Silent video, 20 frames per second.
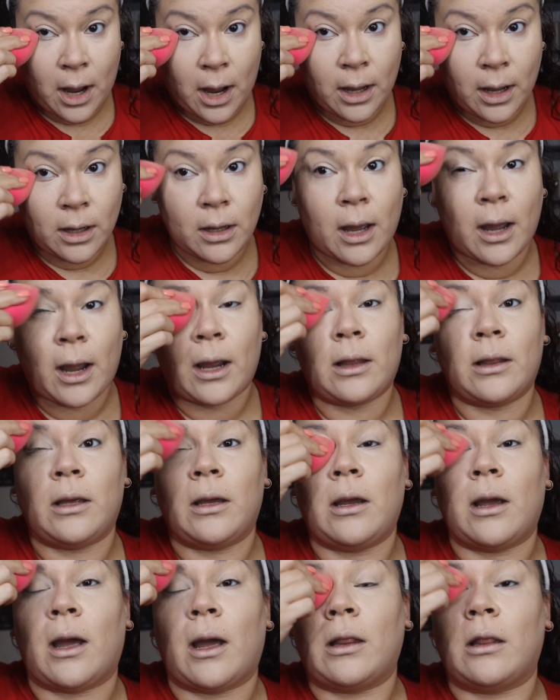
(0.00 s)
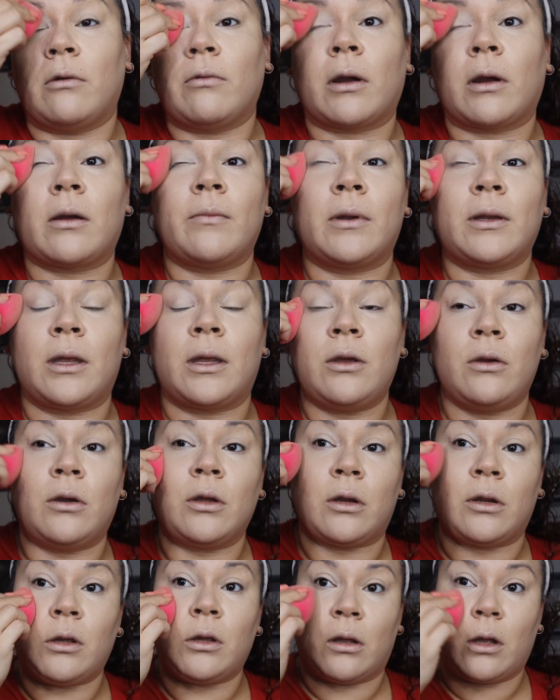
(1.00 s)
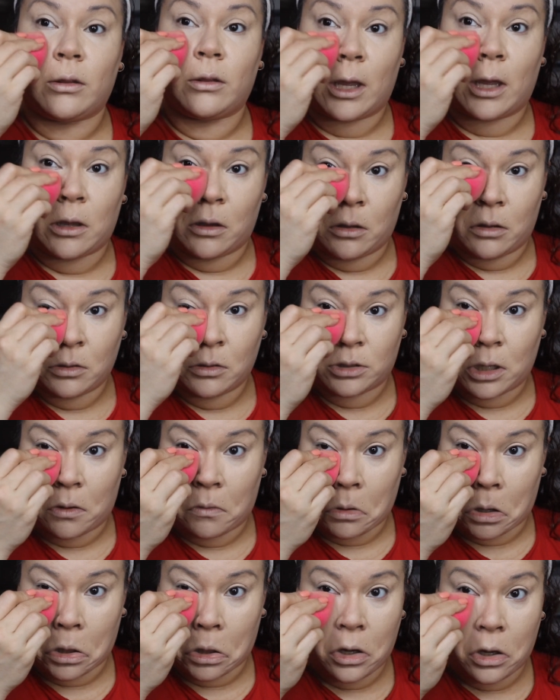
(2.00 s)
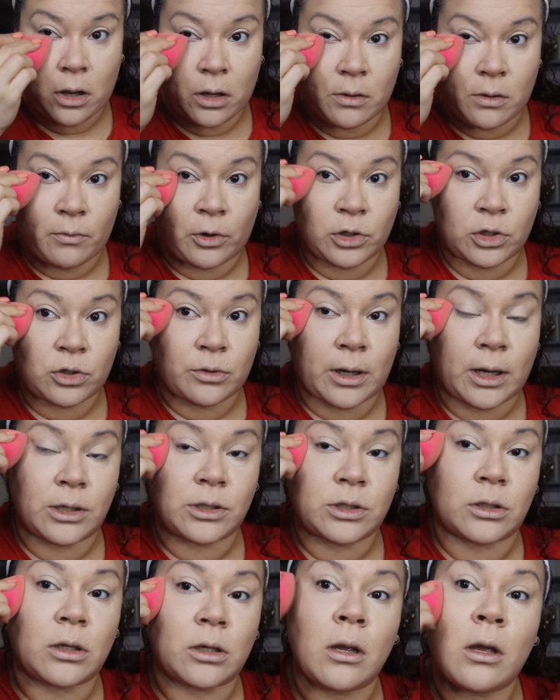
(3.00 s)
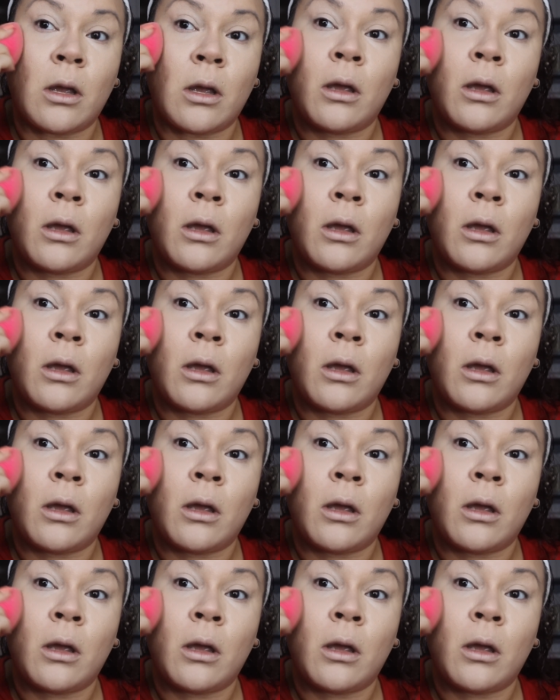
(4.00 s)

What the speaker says: I highly recommend that you use a really good moisturizer